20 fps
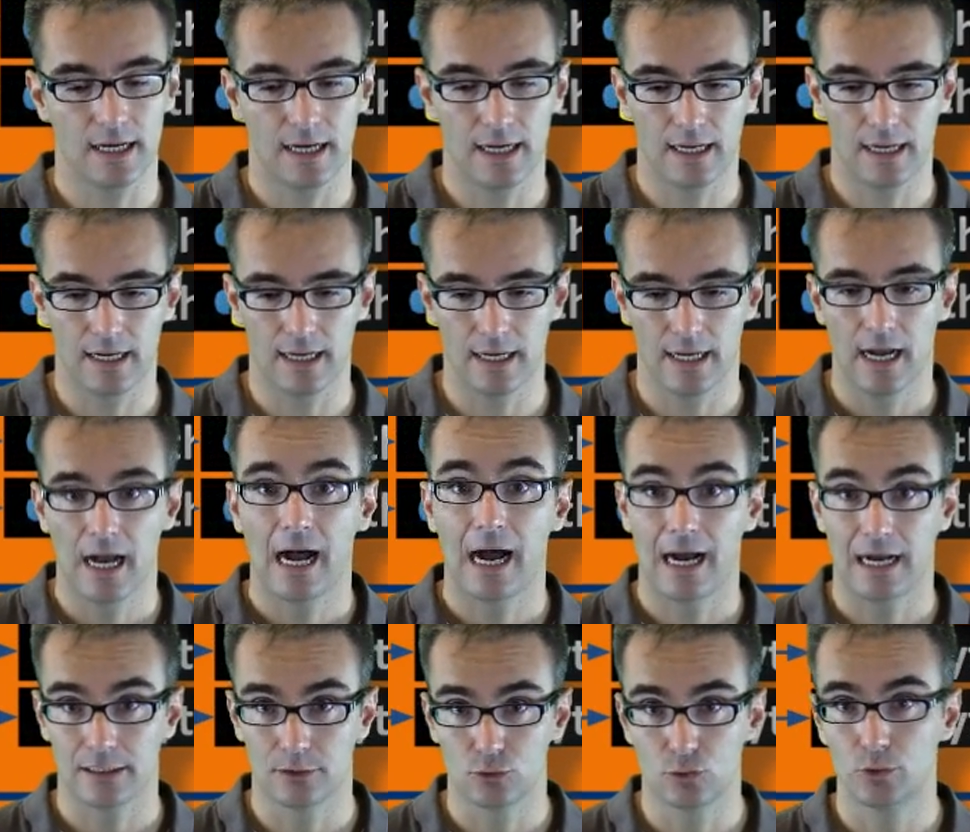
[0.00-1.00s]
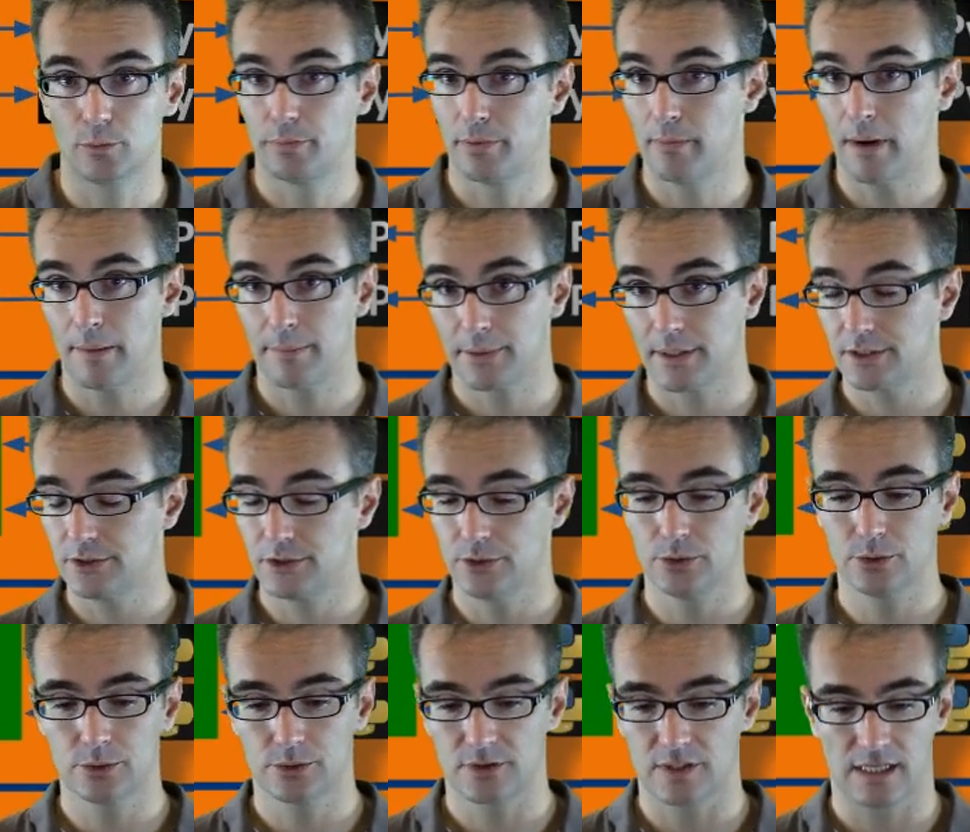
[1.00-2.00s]
Hadoop
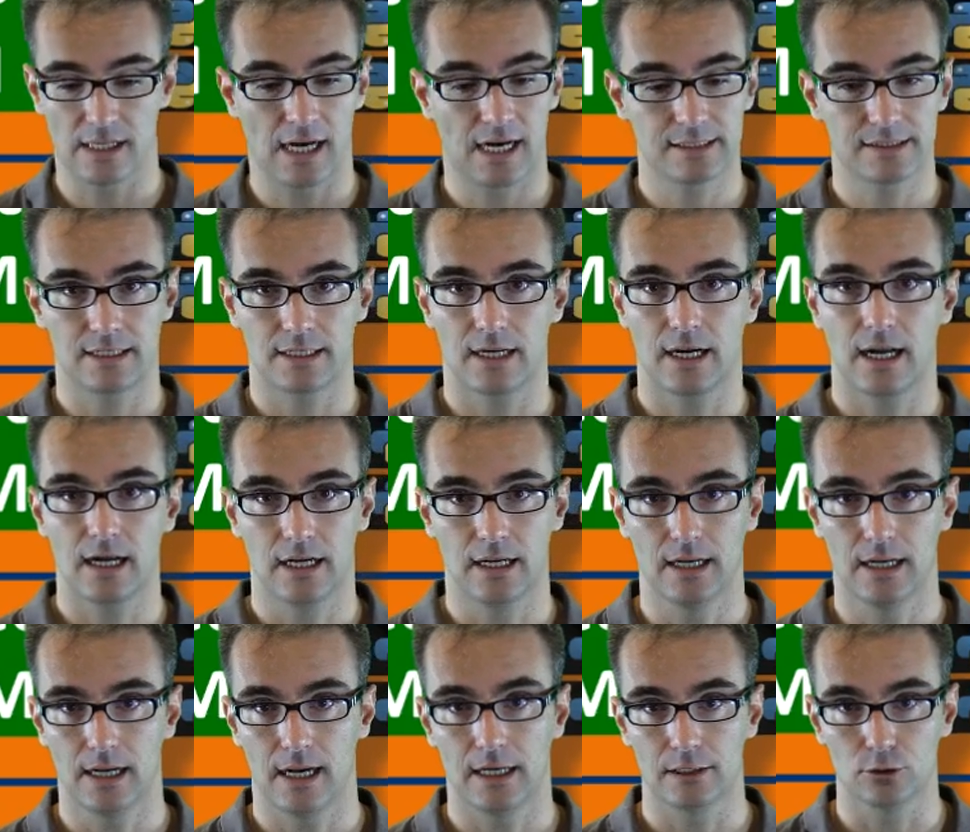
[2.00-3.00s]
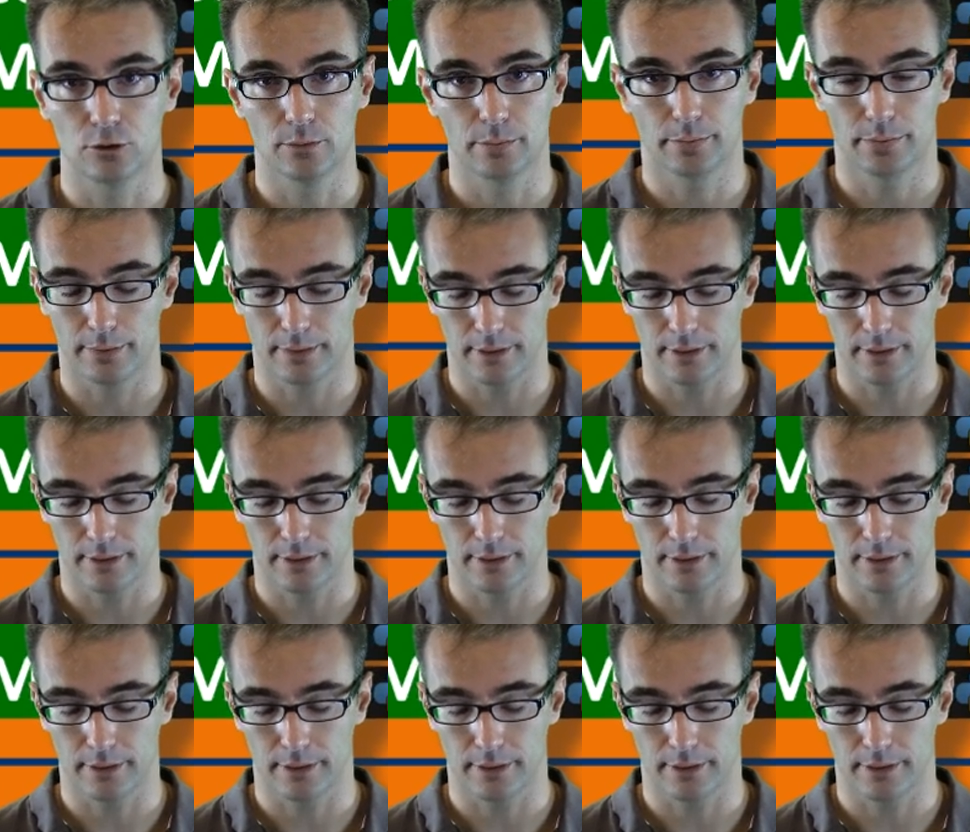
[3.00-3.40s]
MapReduce and other Hadoop,